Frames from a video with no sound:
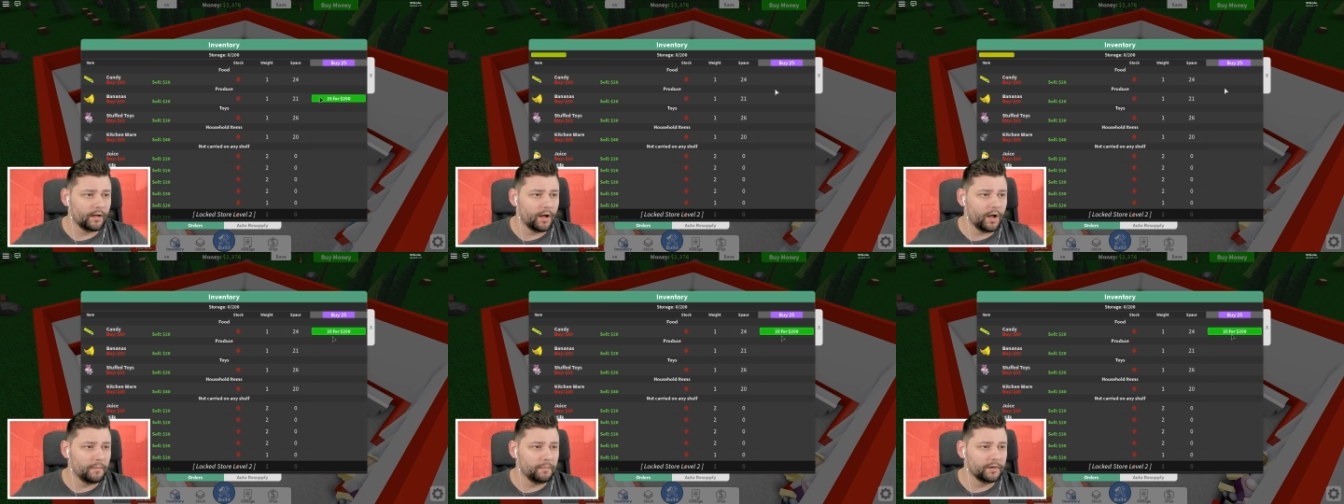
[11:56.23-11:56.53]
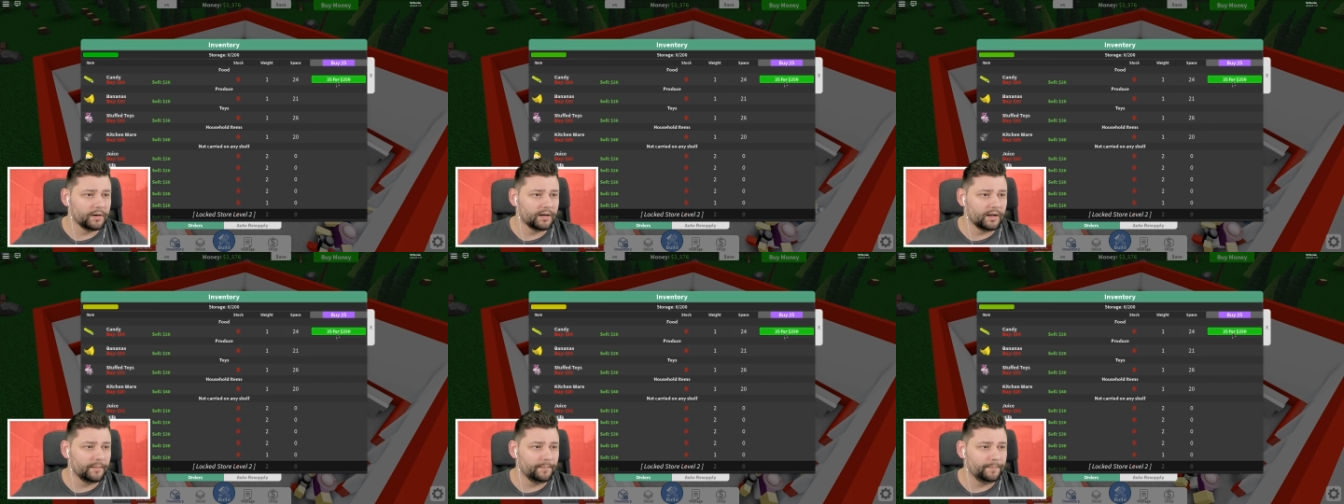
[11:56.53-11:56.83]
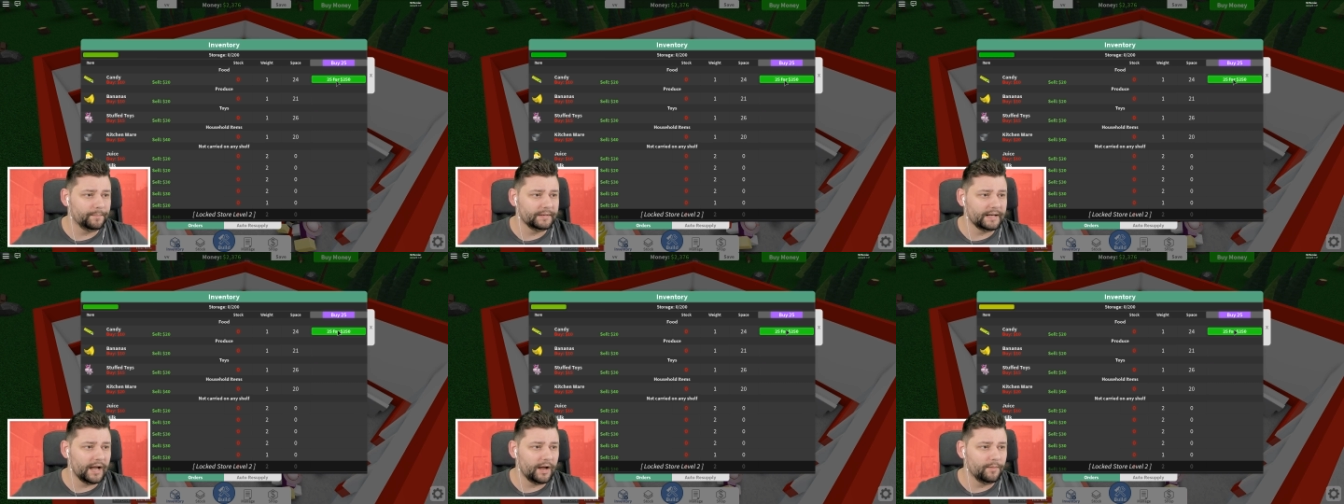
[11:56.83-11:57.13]
I'm gonna
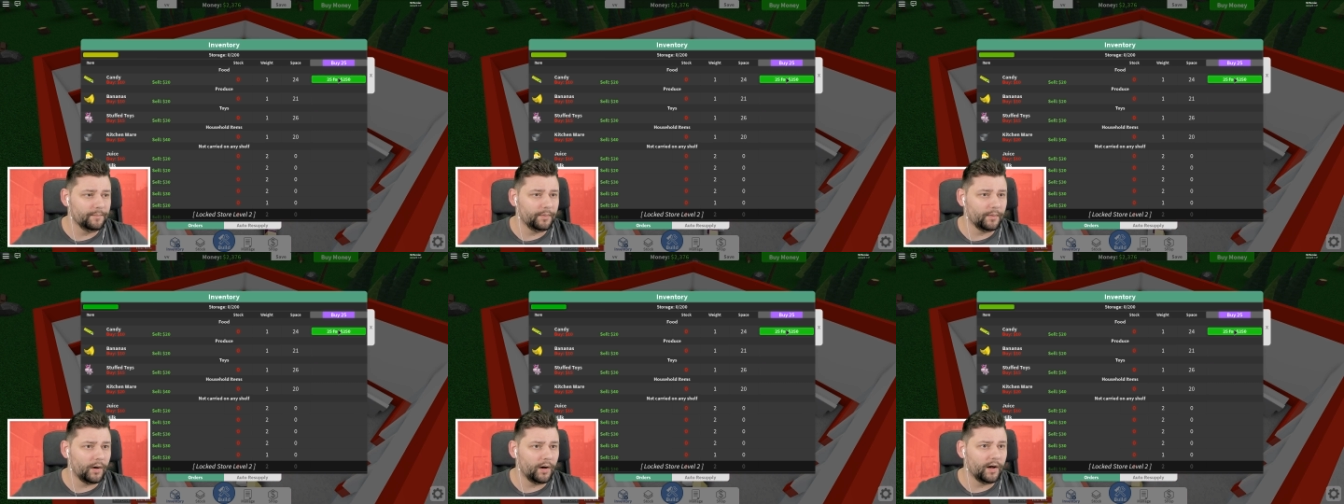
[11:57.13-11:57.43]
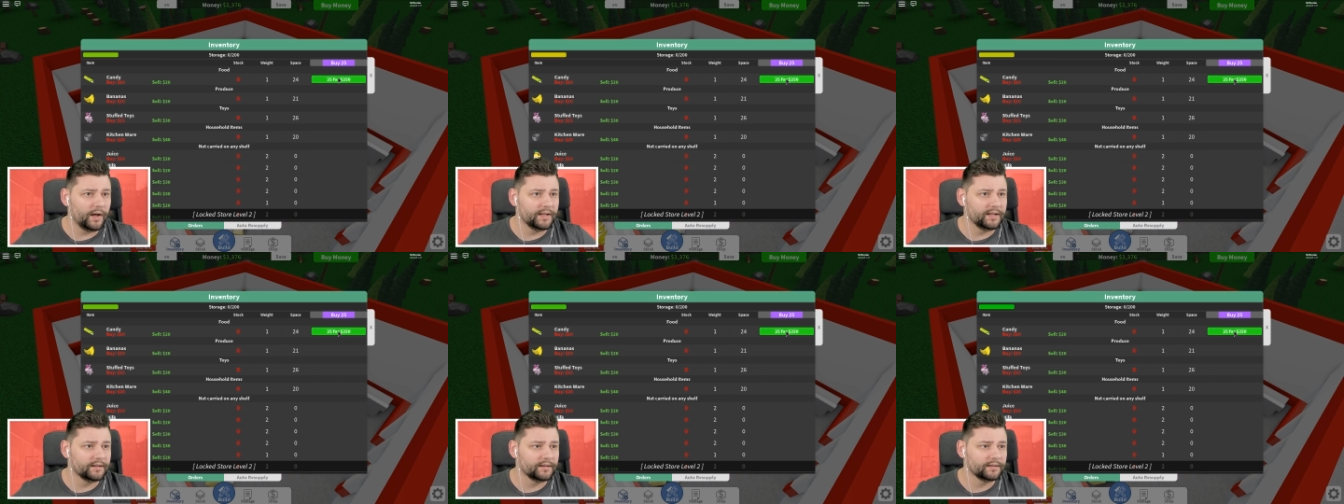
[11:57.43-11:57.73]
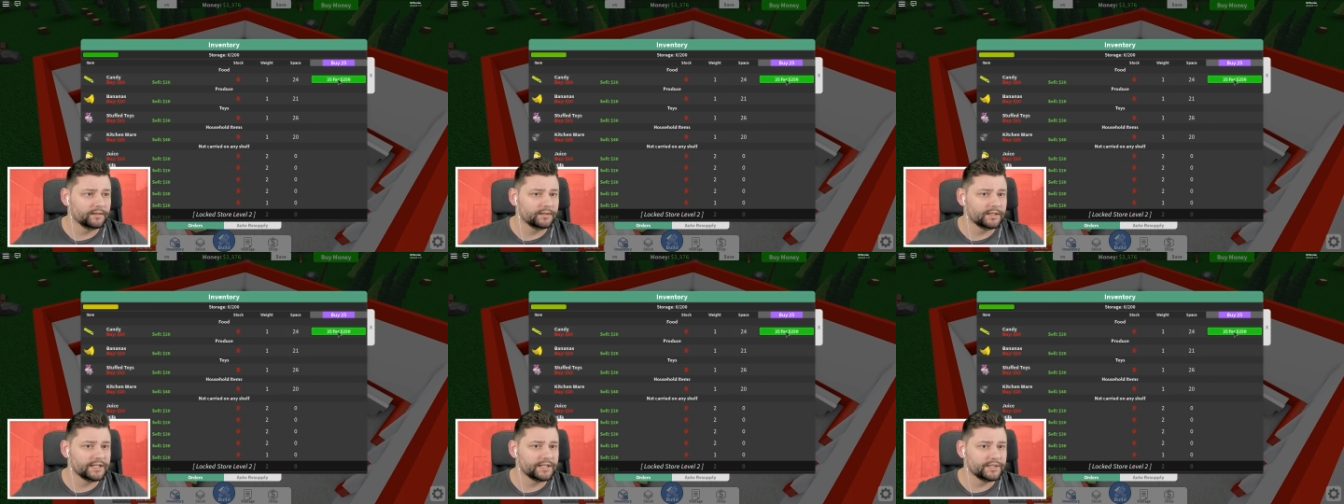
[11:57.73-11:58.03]
now buy
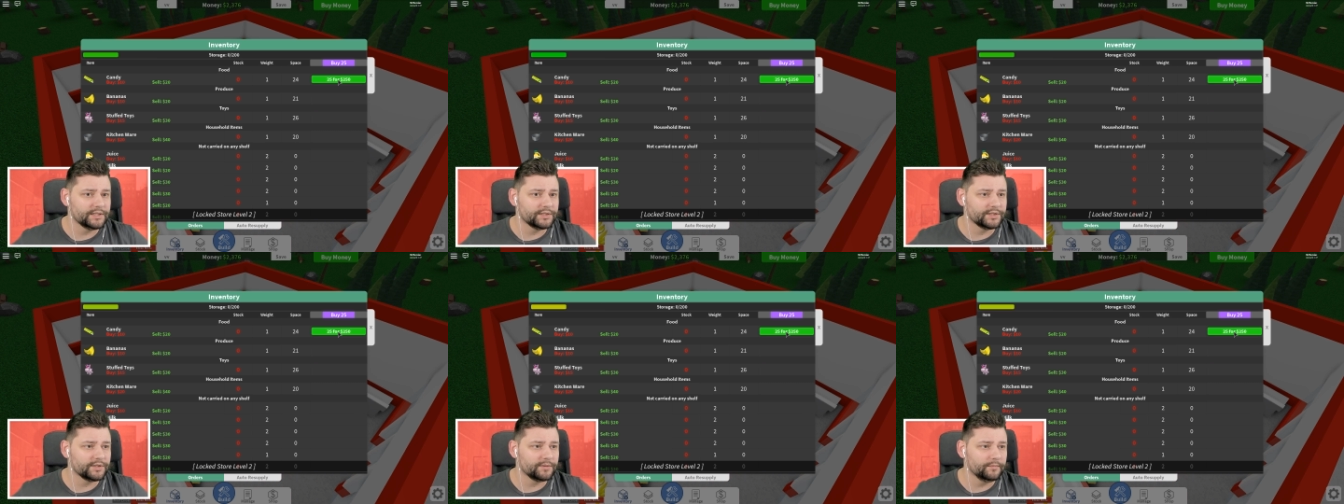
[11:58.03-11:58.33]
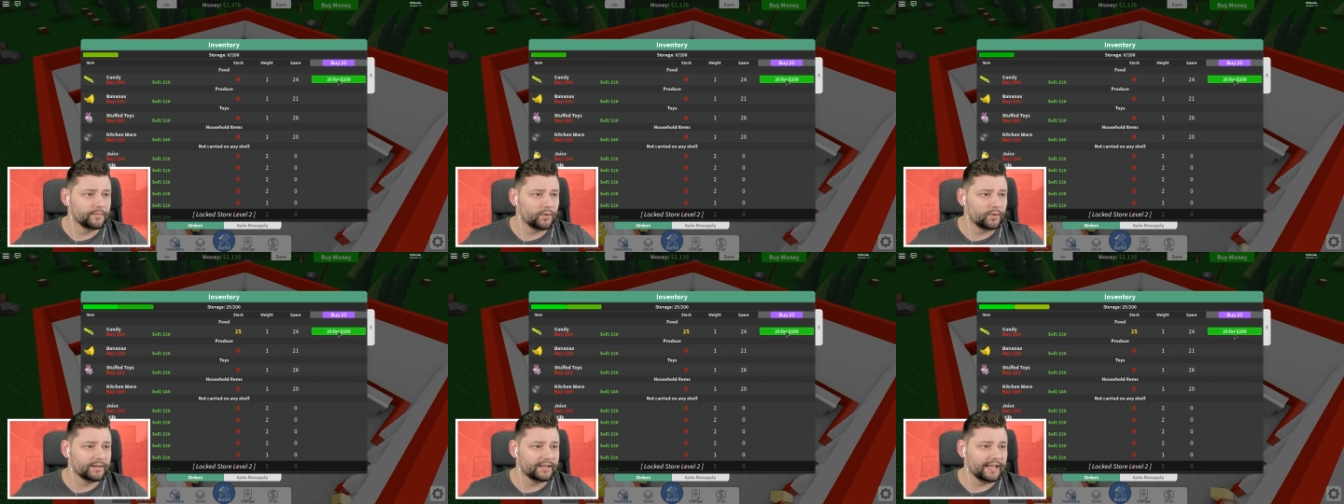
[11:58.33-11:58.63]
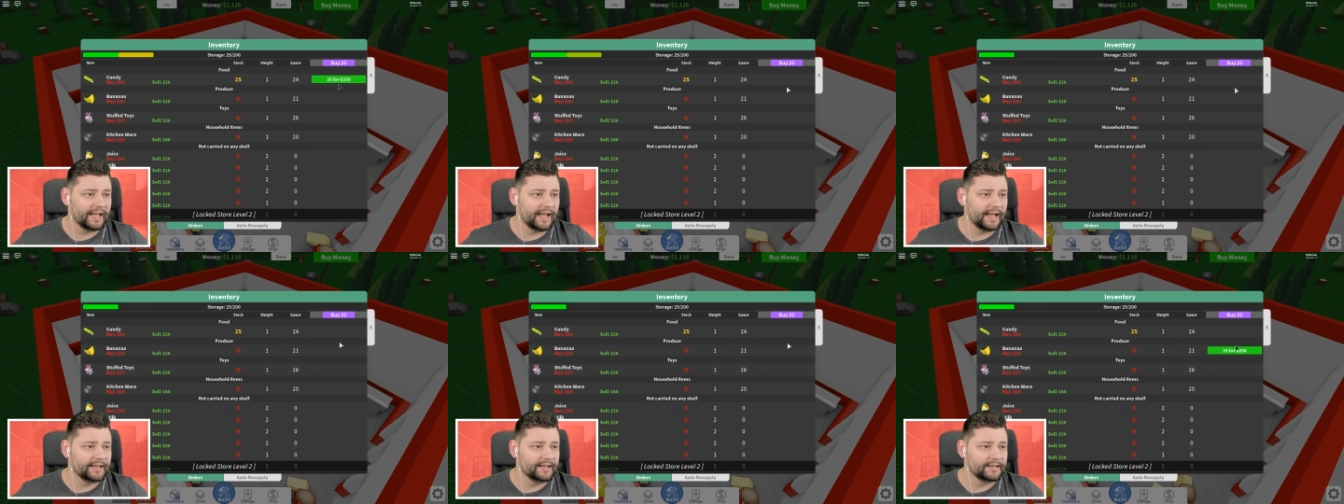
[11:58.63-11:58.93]
some more
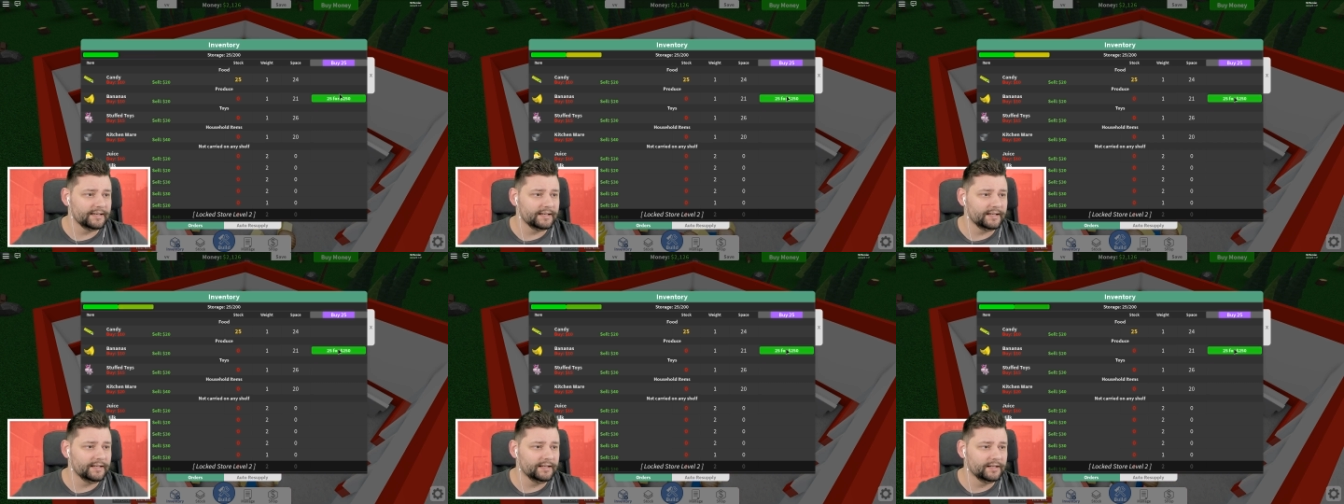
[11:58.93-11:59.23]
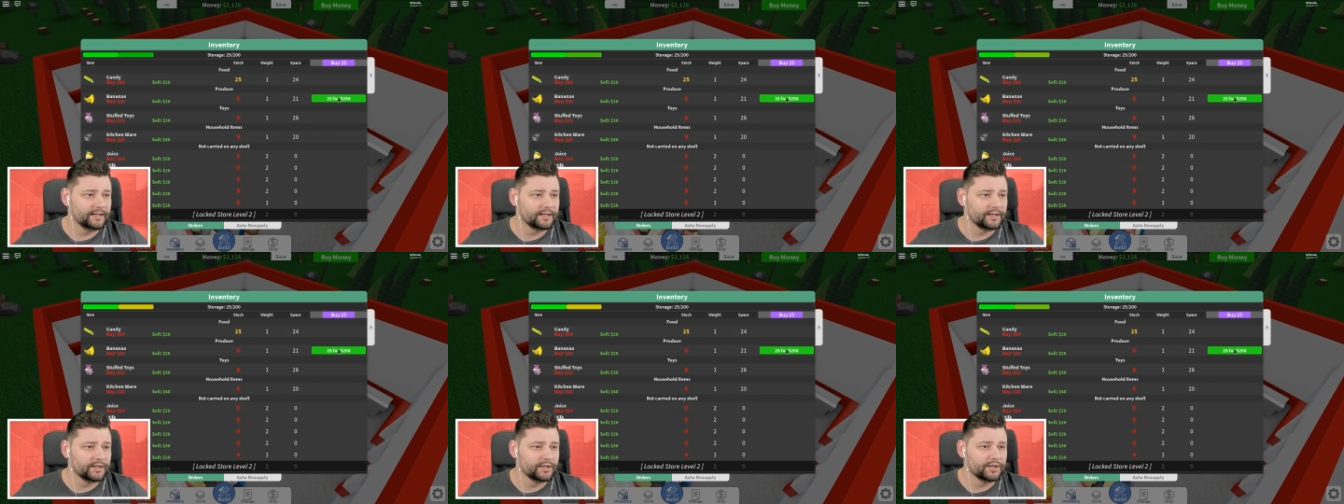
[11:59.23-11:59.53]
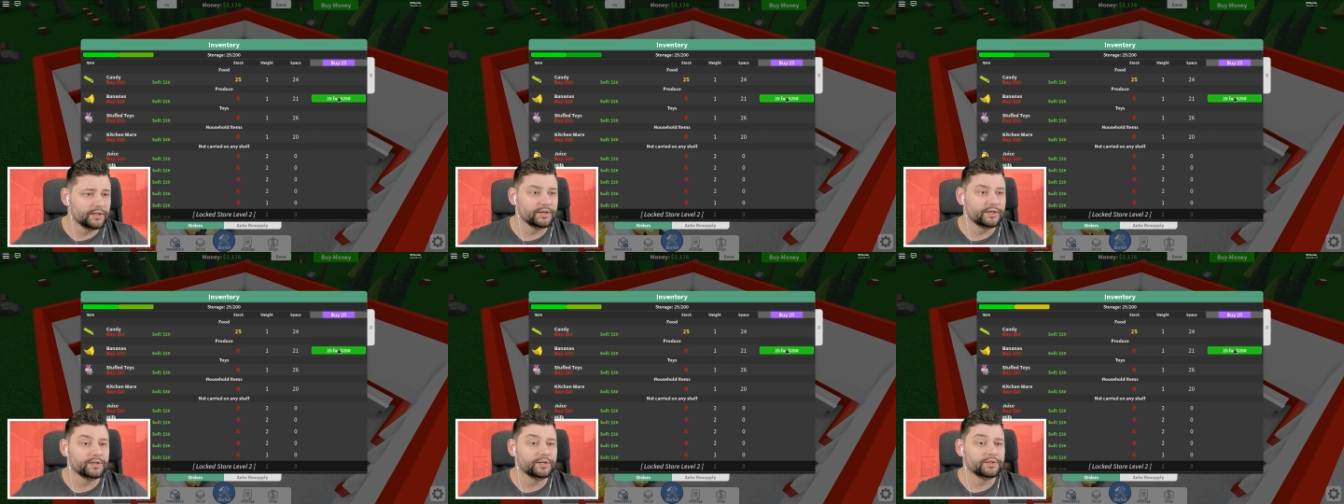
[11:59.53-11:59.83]
candy,
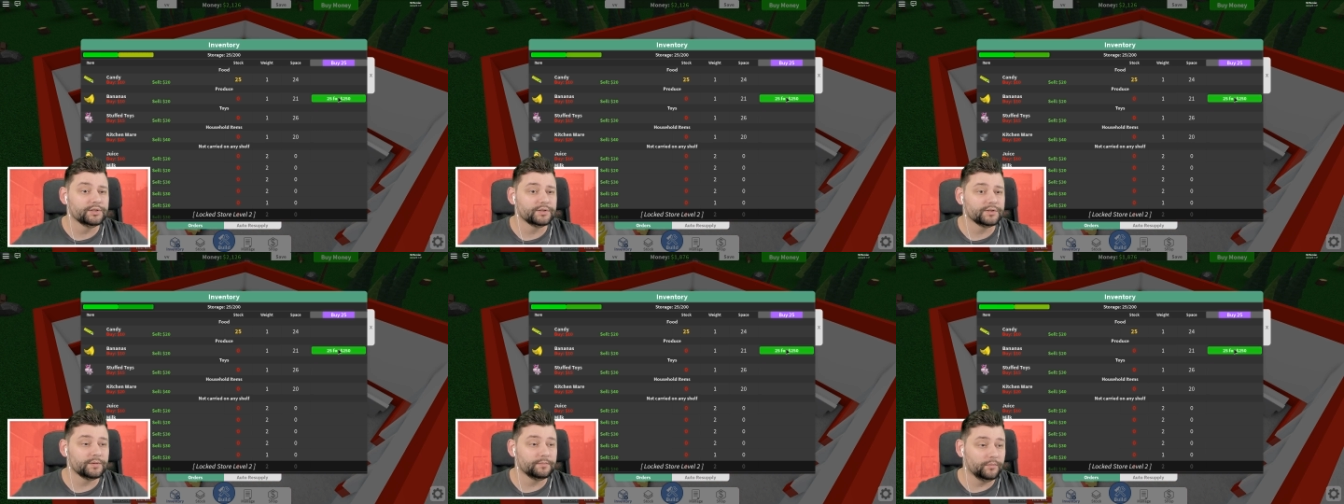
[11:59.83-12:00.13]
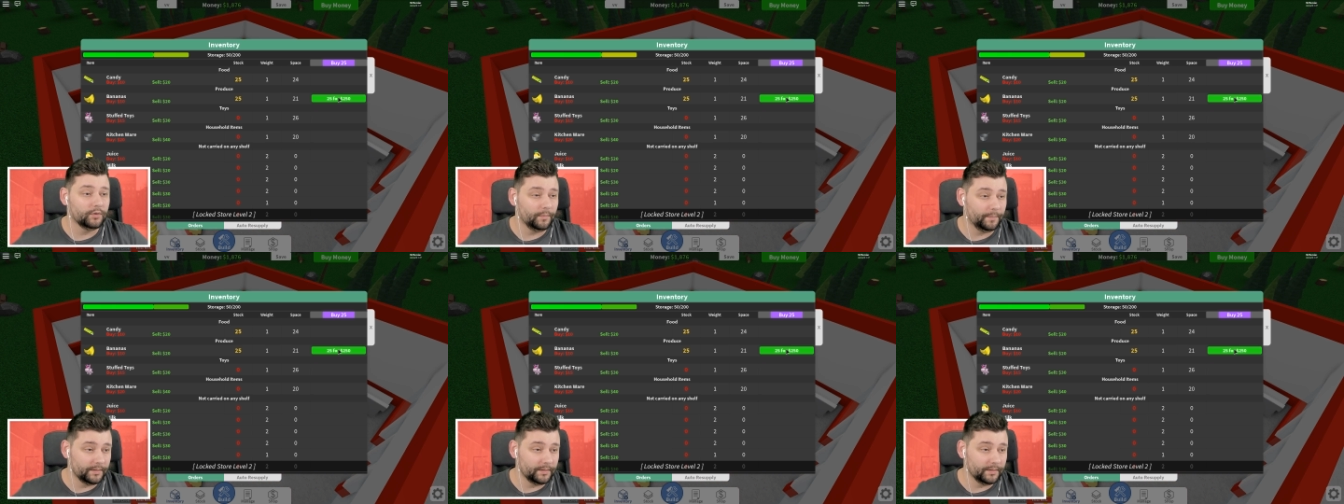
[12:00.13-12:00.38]
some more